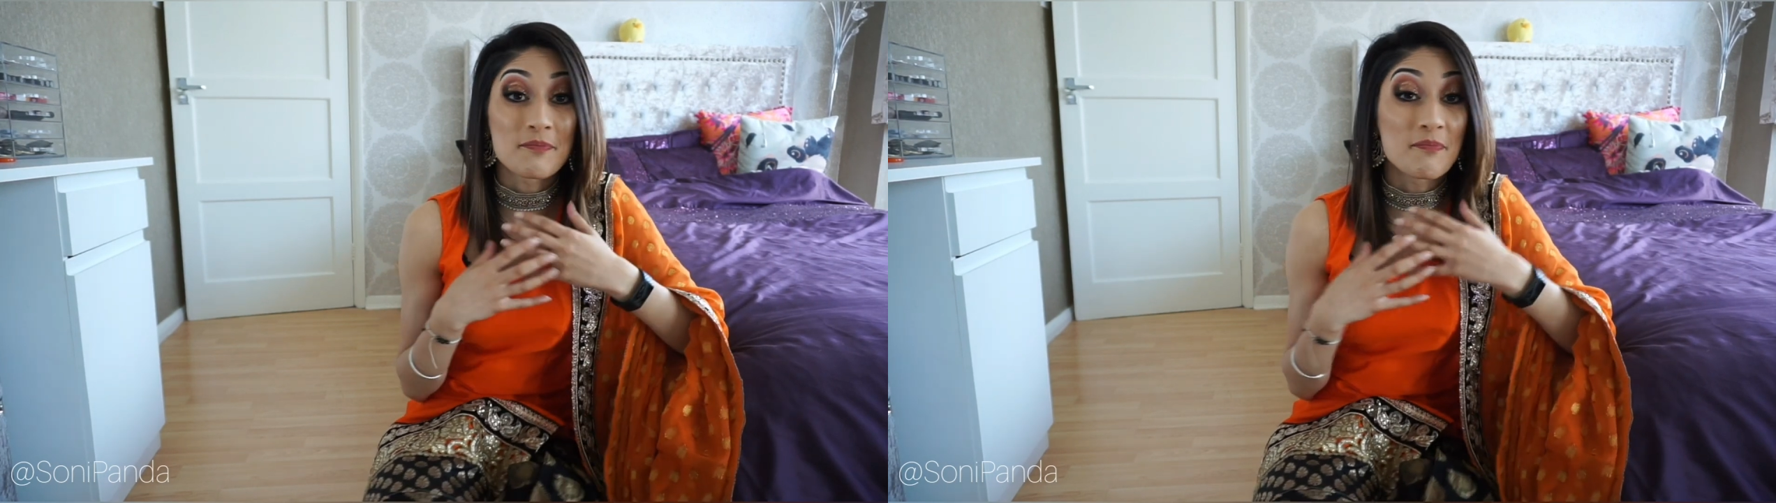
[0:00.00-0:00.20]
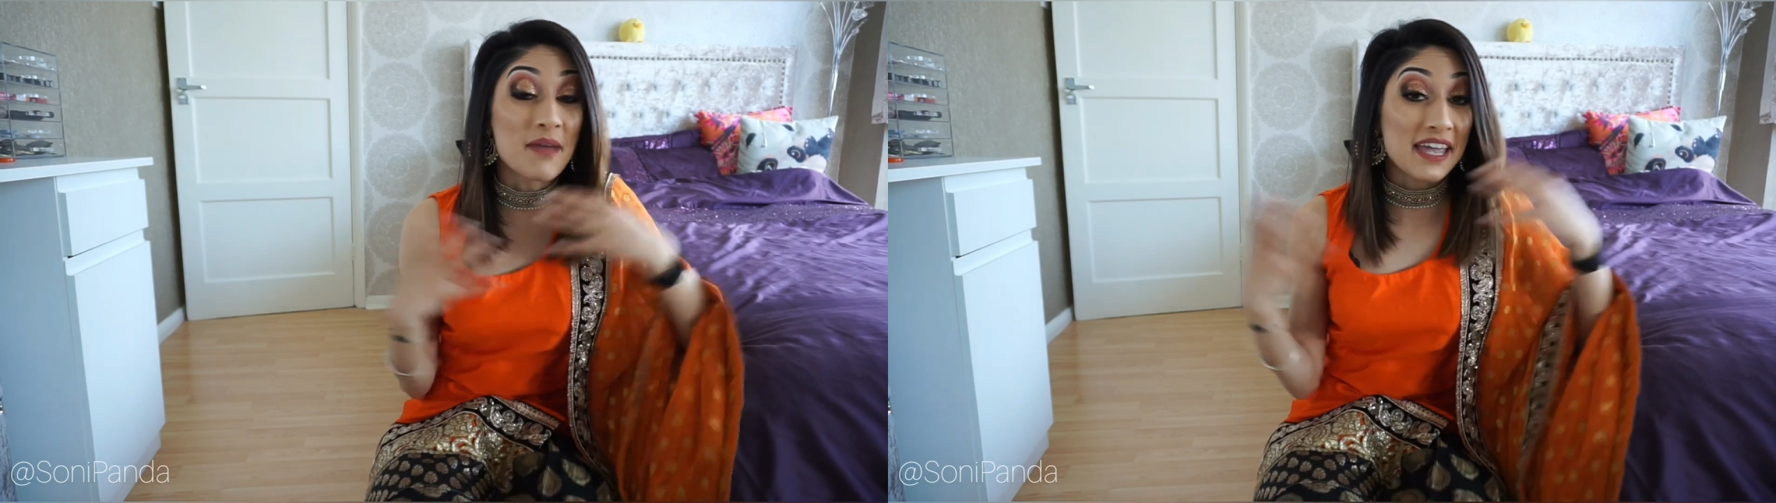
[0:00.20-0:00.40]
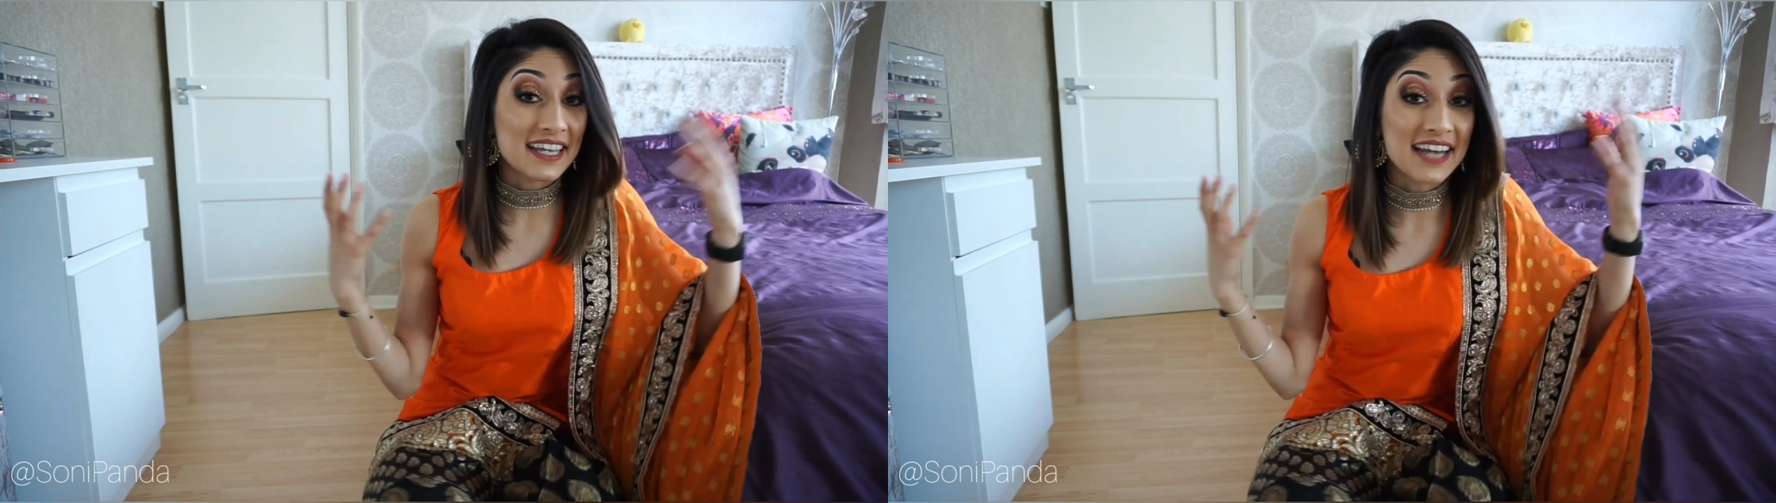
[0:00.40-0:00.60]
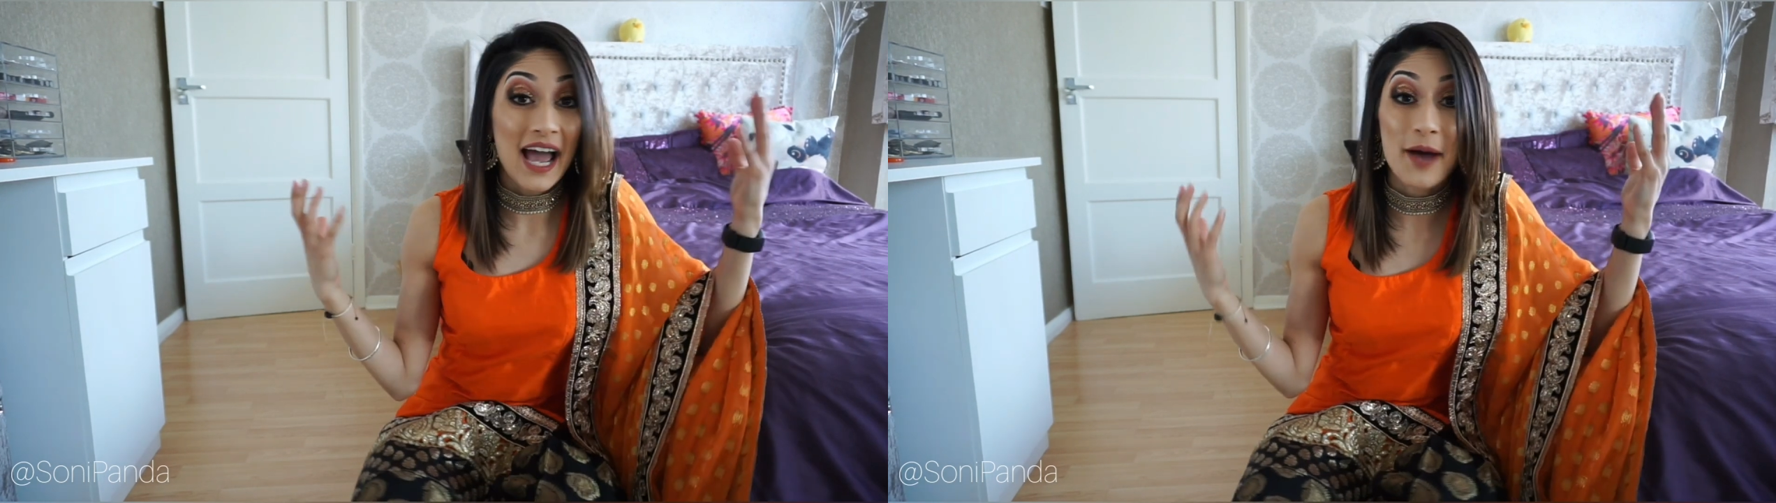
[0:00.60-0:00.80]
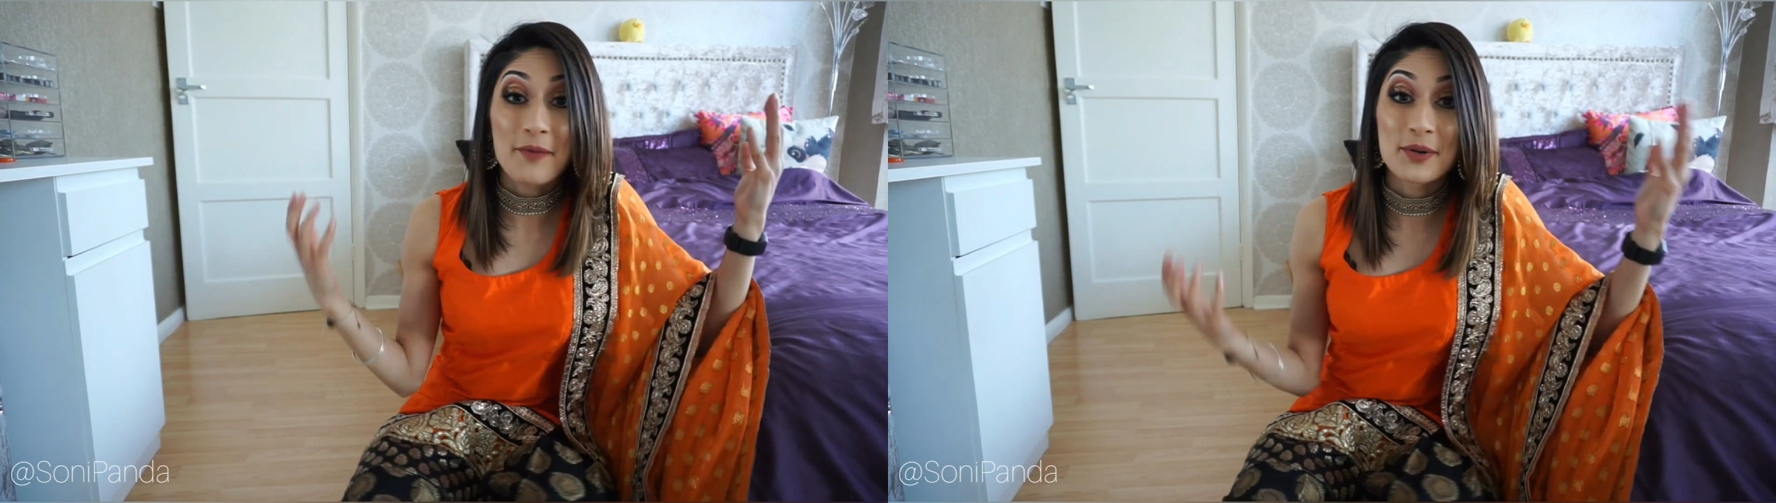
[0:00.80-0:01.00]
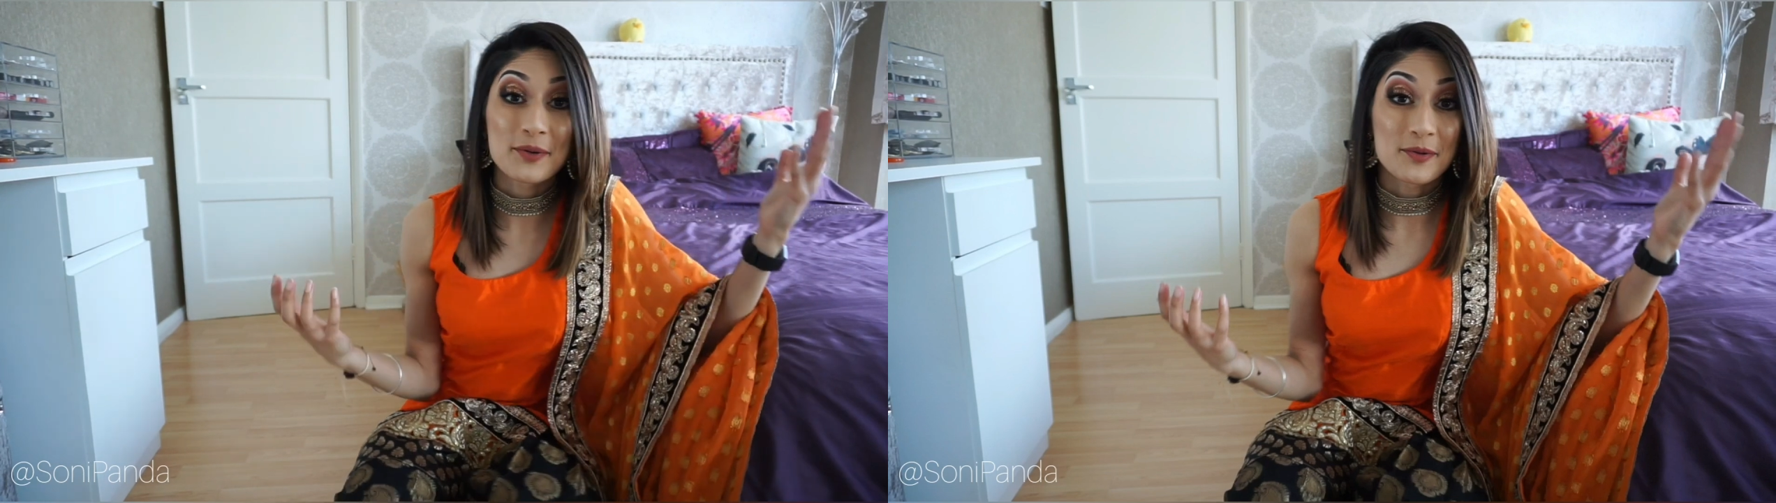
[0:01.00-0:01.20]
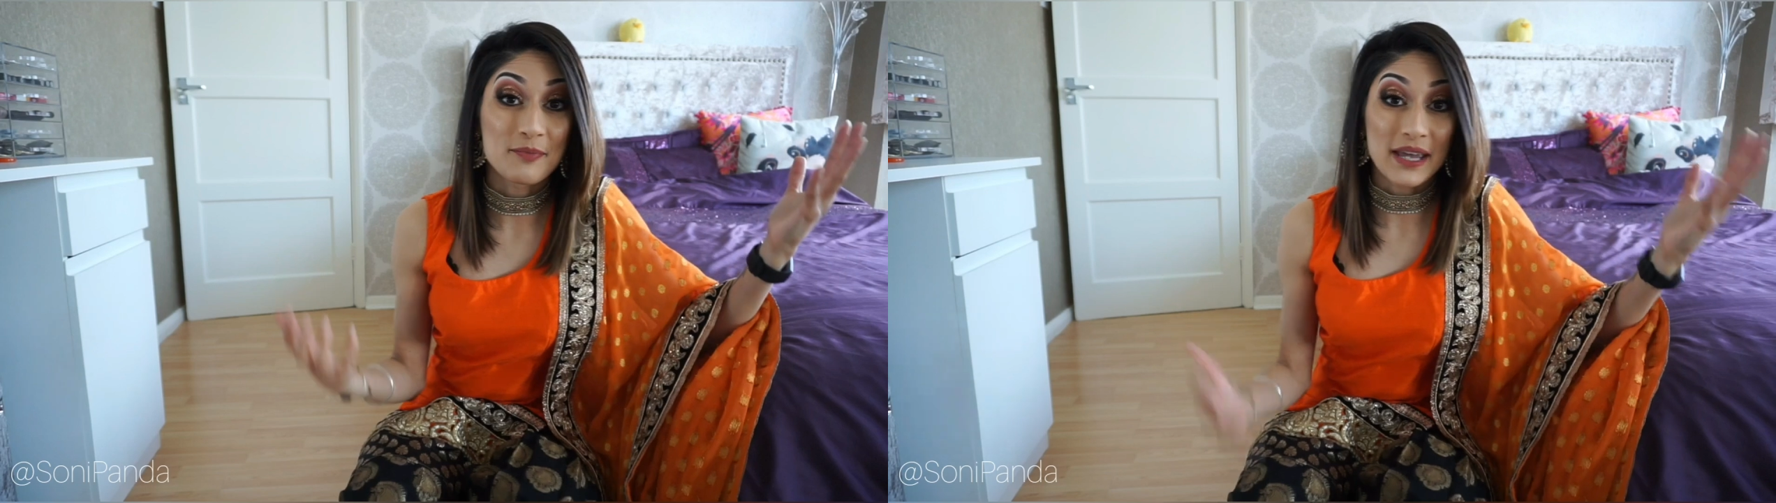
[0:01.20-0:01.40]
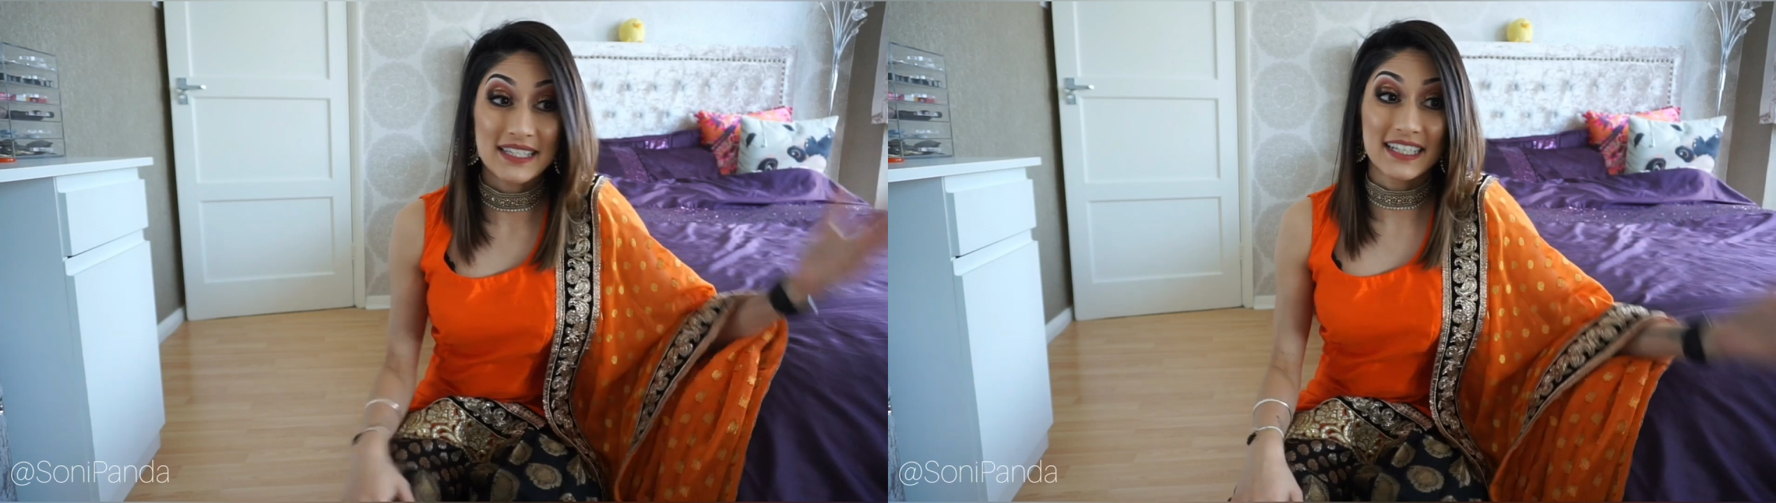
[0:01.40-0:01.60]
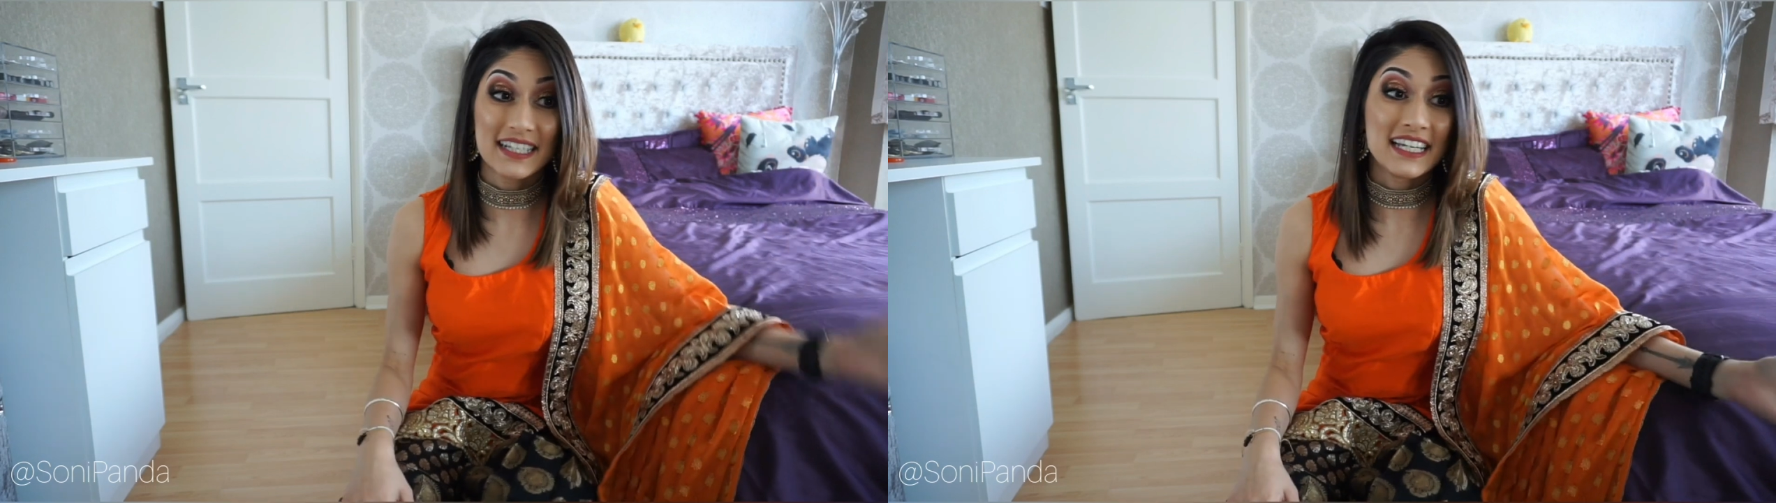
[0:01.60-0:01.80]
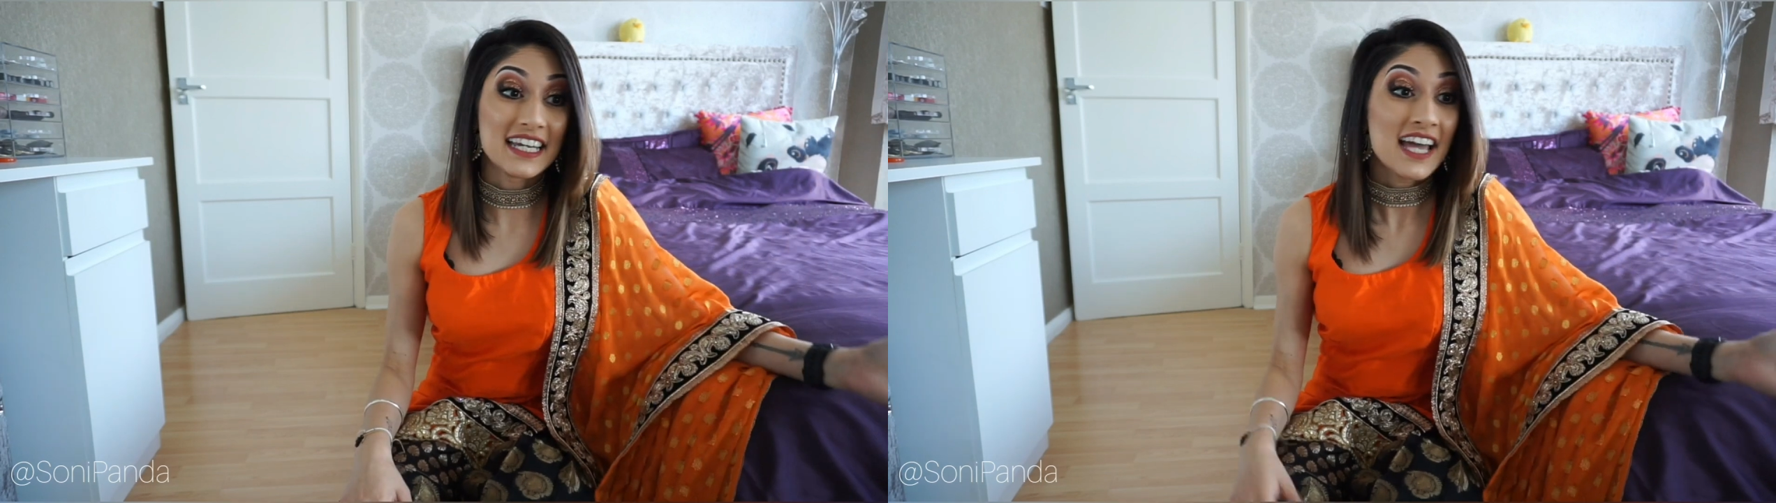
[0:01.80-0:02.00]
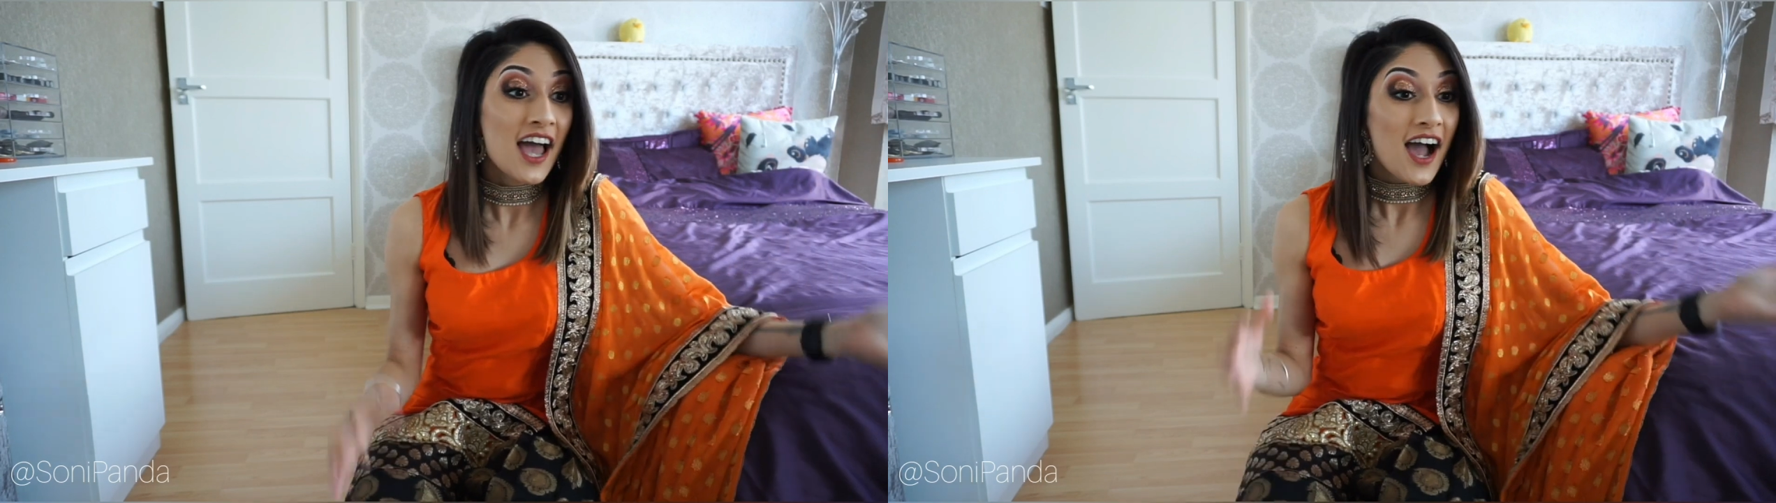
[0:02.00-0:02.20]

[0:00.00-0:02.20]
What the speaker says: making it happen basically.